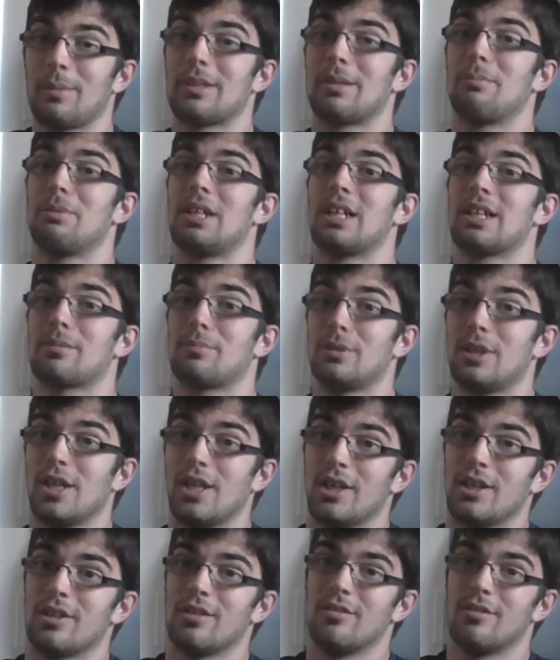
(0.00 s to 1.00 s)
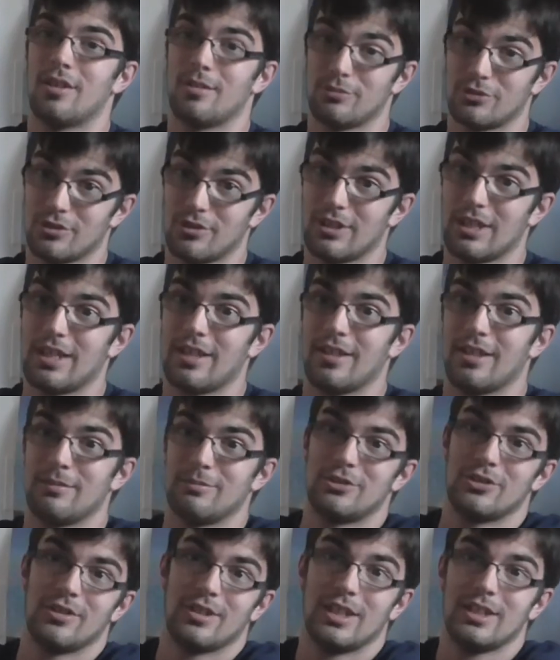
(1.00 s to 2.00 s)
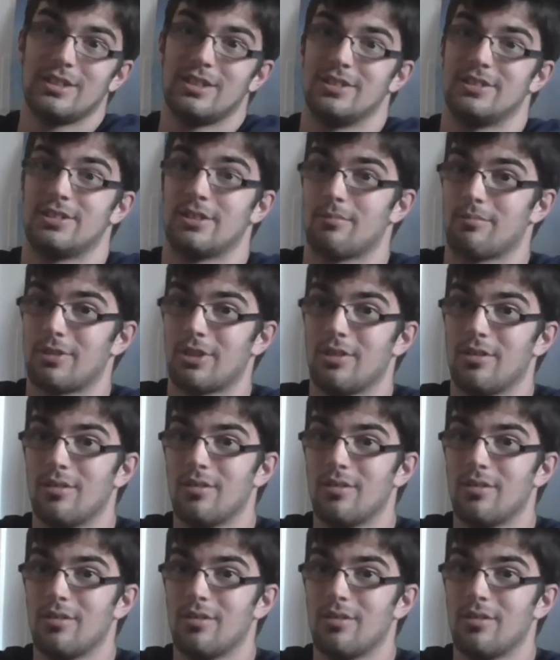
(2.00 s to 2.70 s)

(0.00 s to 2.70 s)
How about the Black Plague? I'm sure that did something.